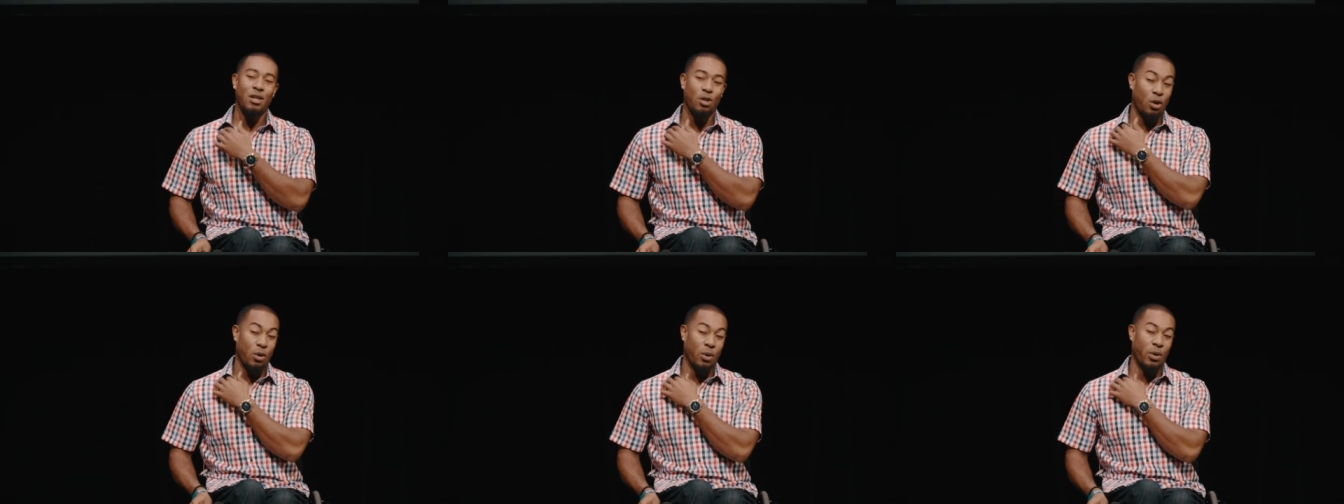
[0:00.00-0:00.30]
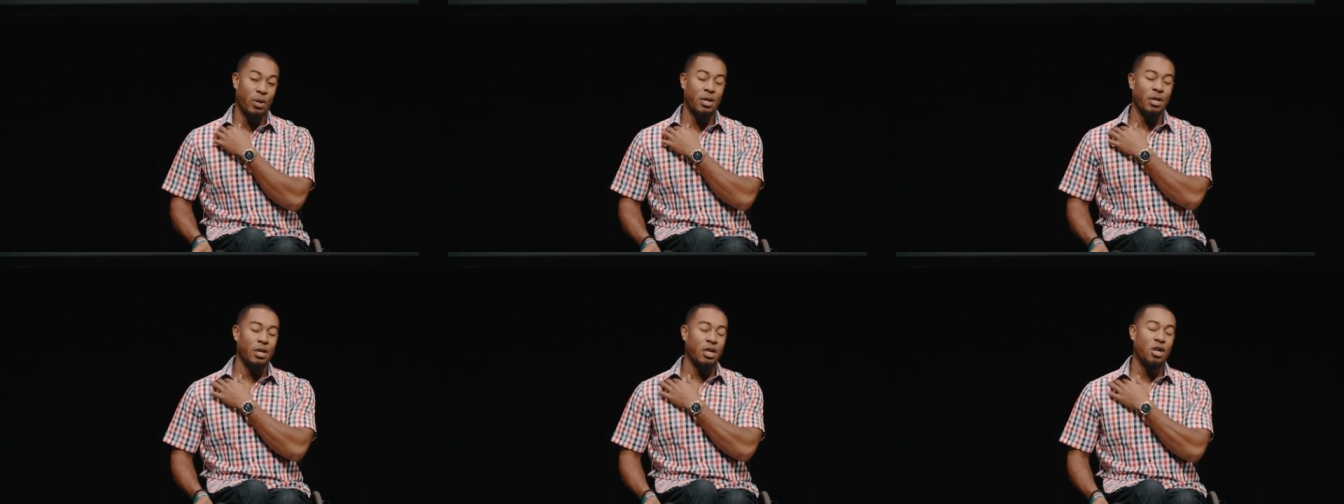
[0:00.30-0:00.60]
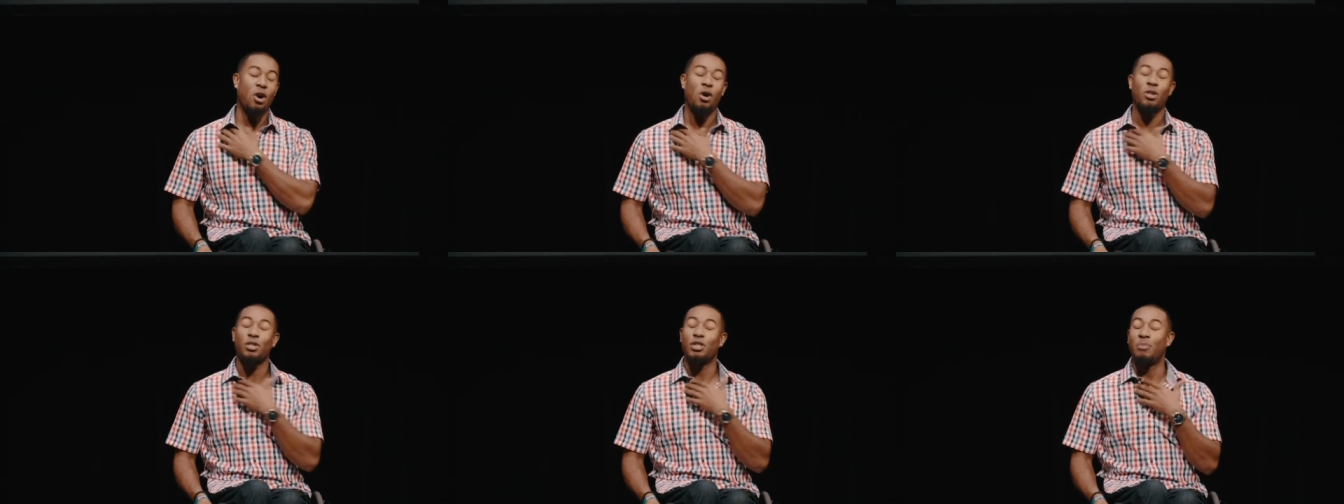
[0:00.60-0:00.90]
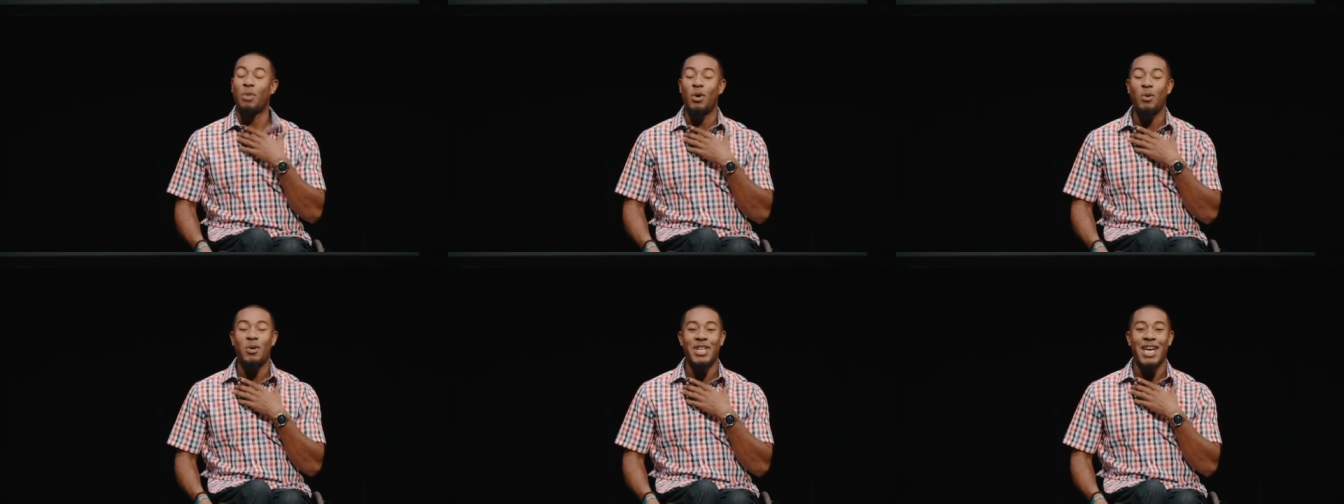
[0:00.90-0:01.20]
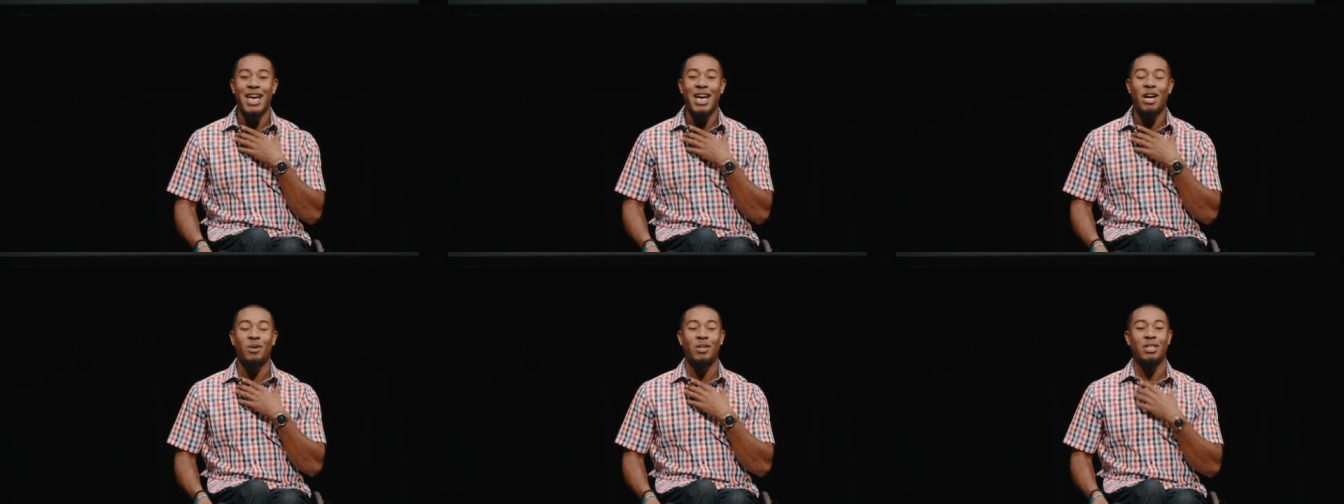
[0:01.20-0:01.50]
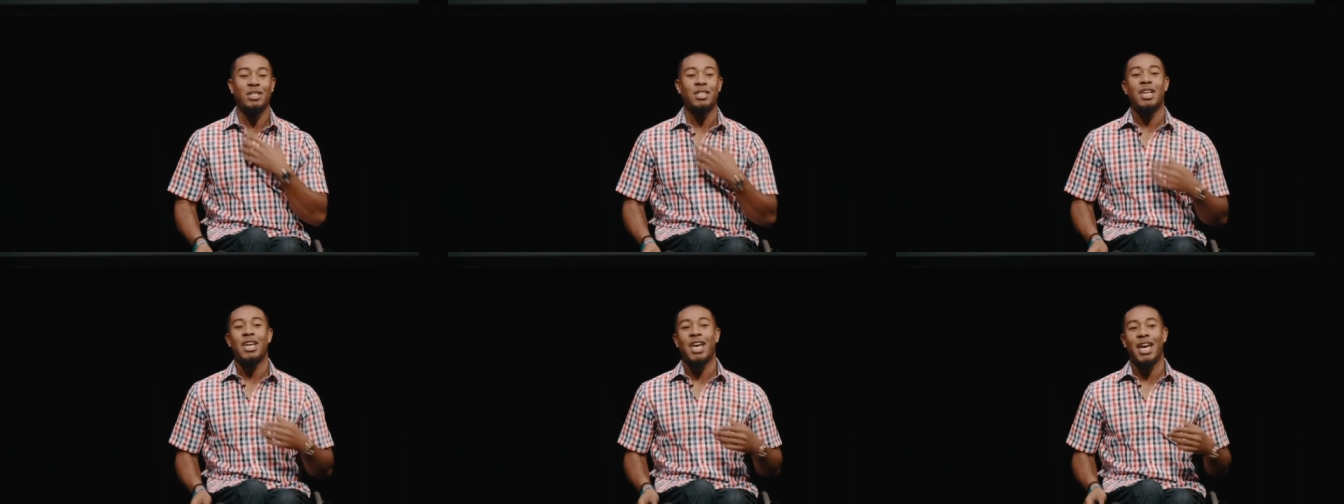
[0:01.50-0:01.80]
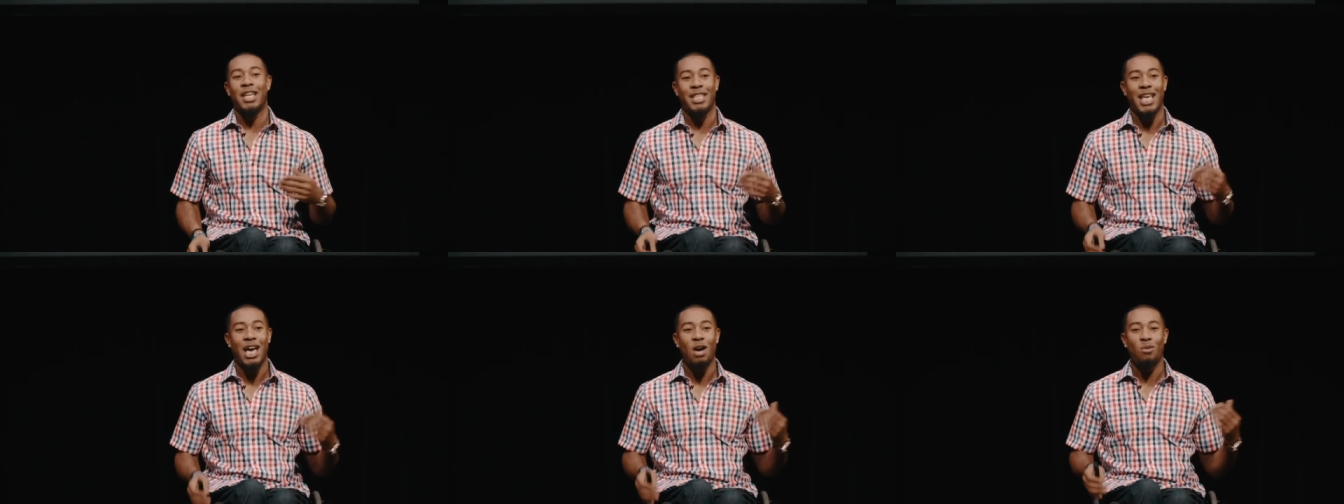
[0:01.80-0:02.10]
or collarbone down.
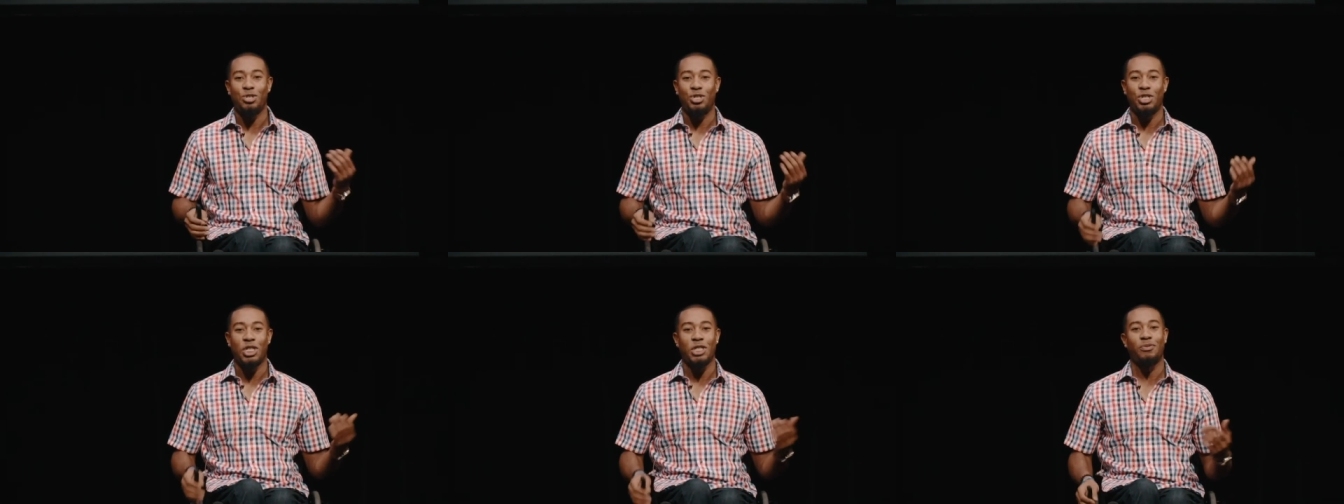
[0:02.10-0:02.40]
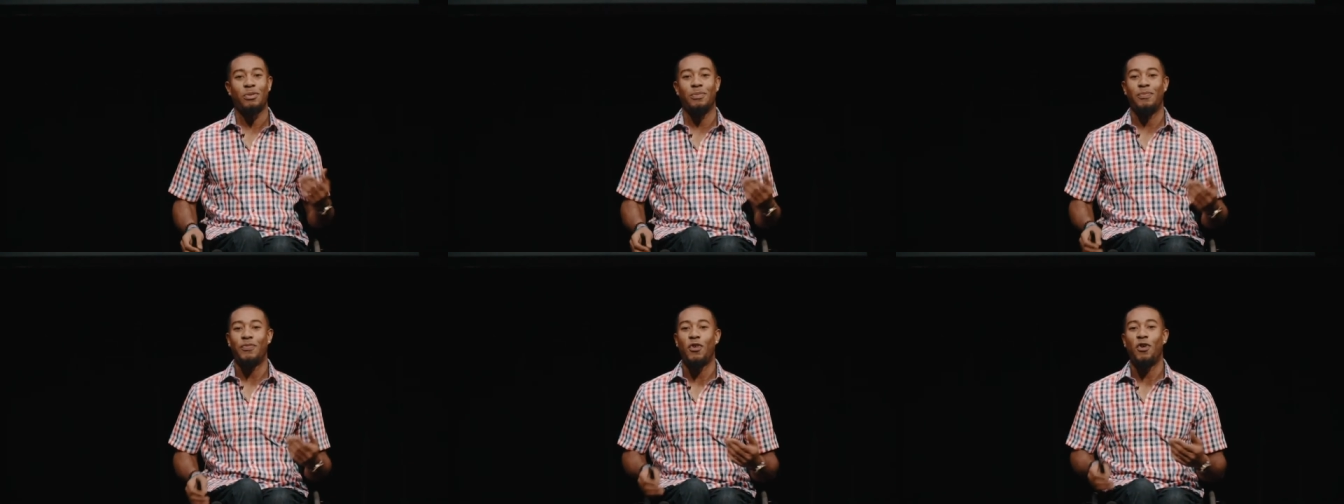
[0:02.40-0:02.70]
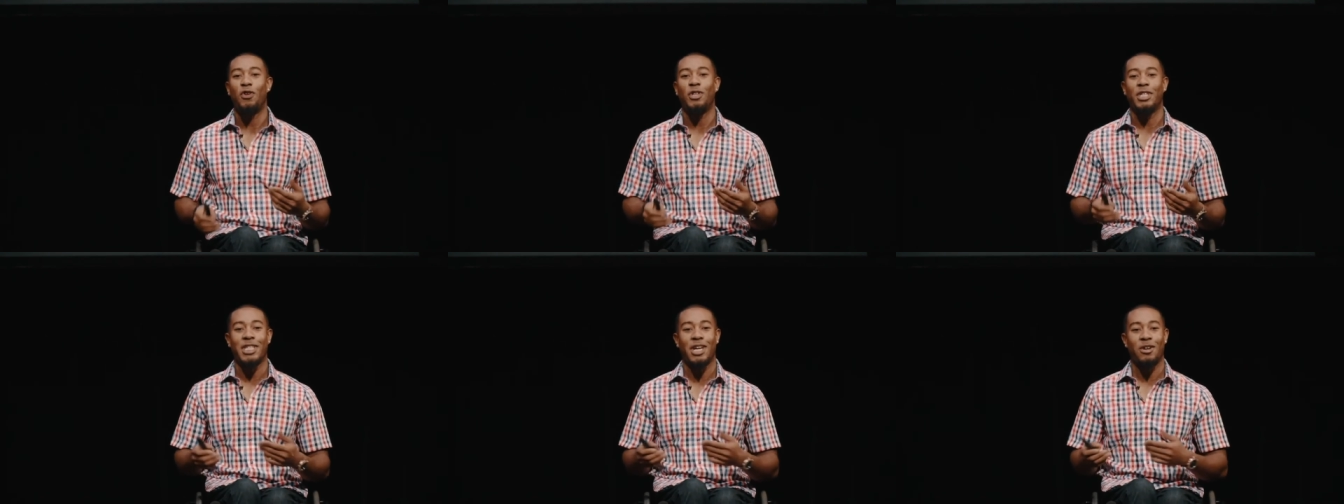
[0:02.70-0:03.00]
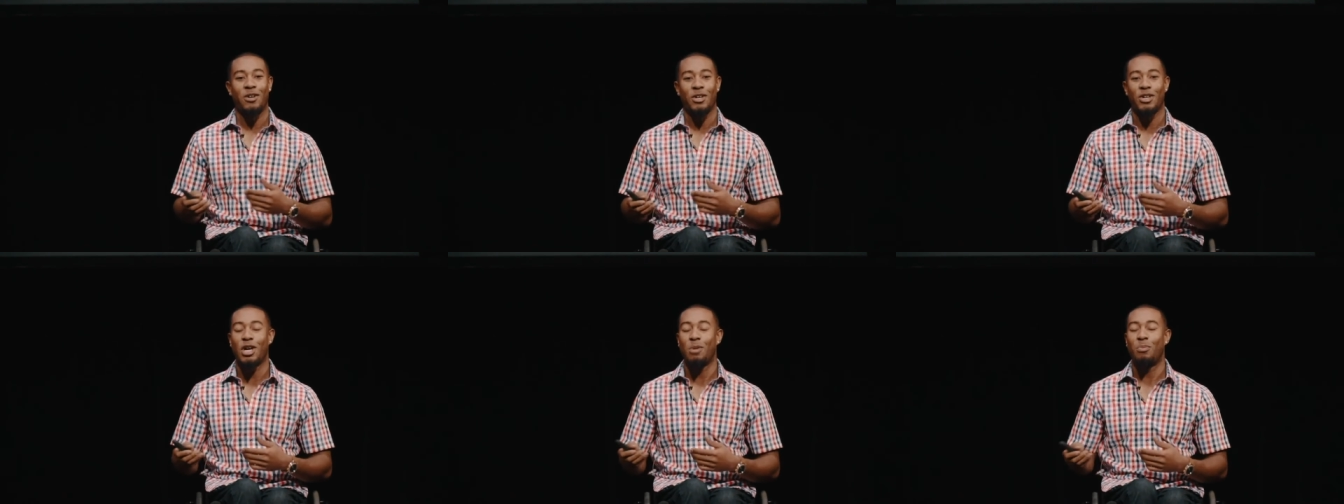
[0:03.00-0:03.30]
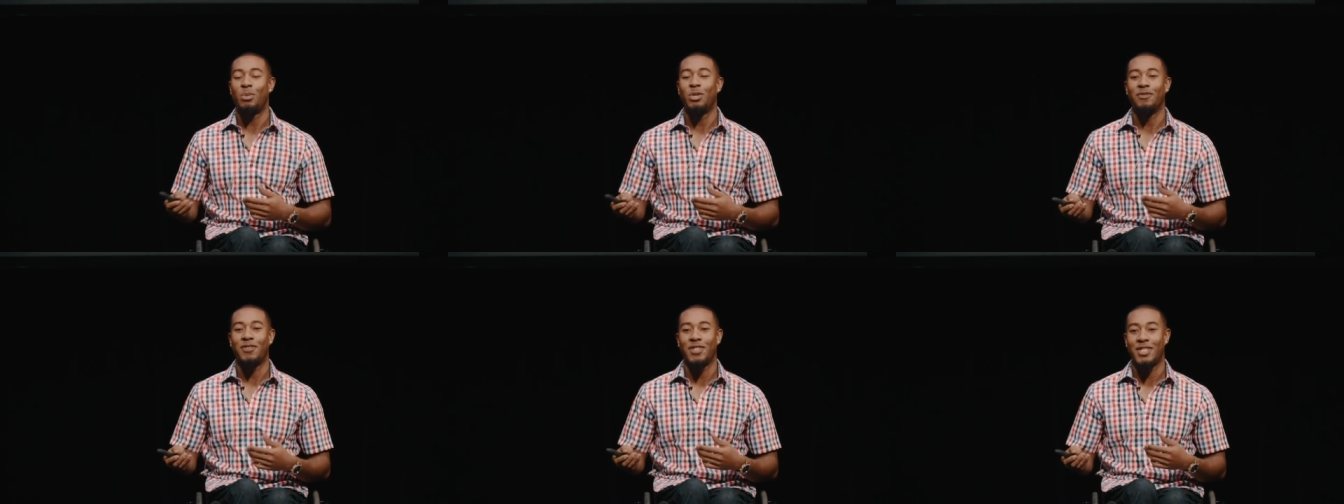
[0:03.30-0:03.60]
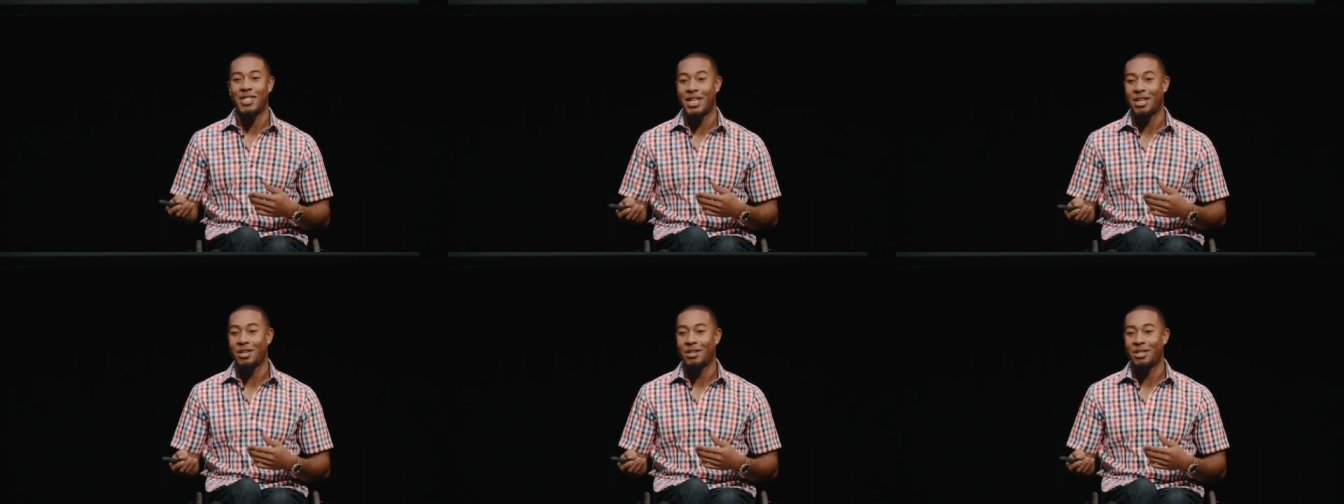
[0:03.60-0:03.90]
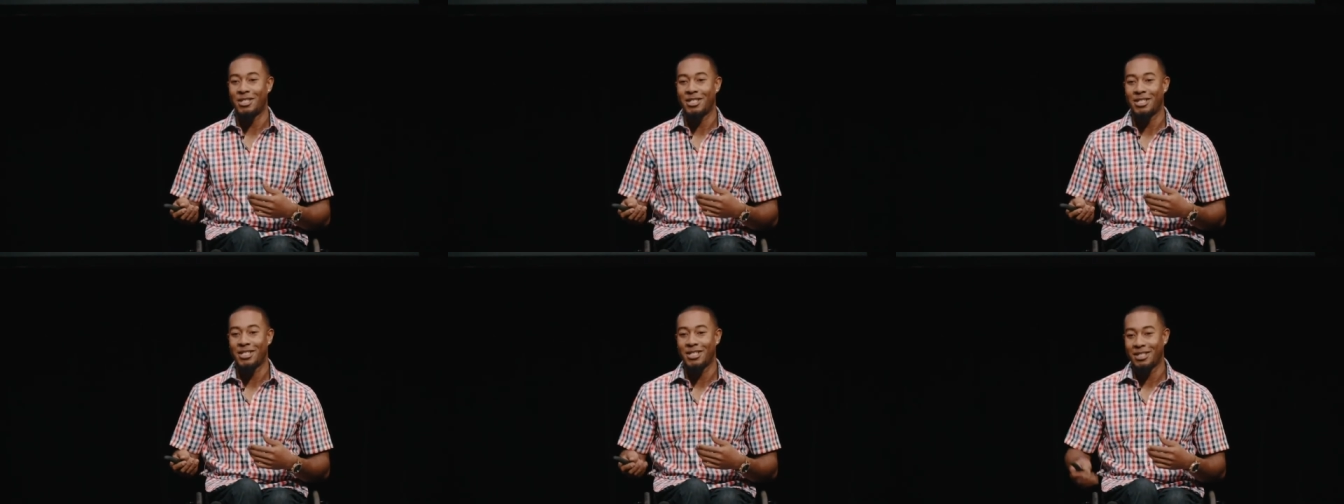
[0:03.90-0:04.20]
And that was just from falling down a couple of
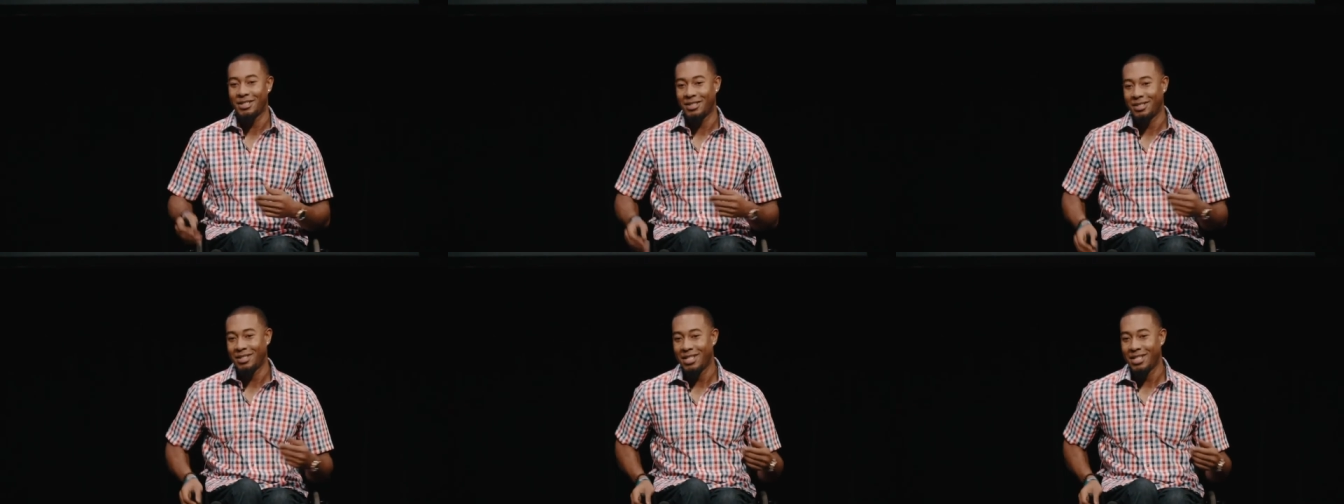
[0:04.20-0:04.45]
stairs.